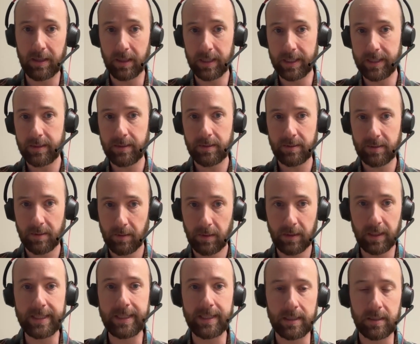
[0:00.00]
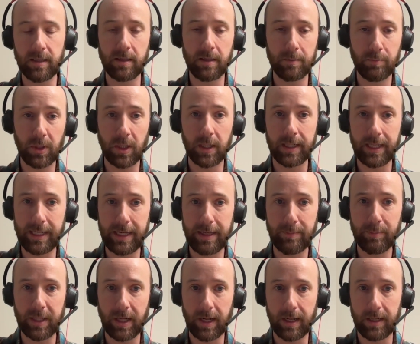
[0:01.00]
leak into the plugin
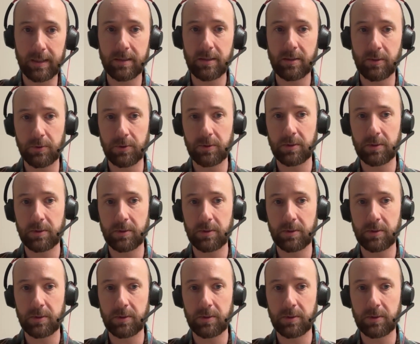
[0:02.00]
APIs.